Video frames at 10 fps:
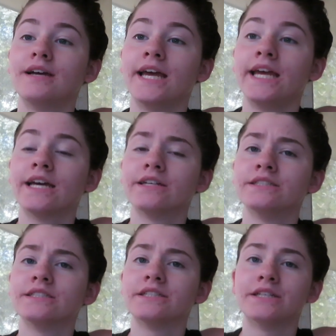
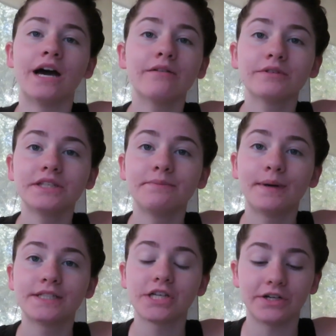And not really
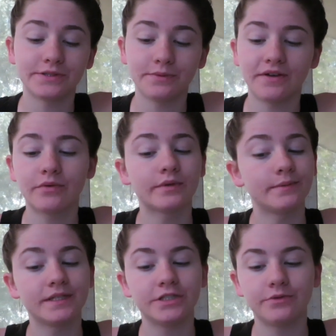much else. We haven't really
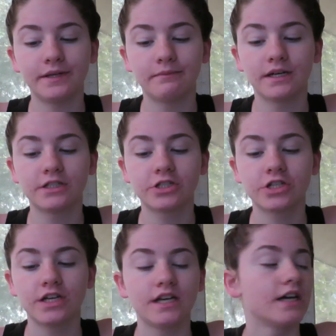been doing much.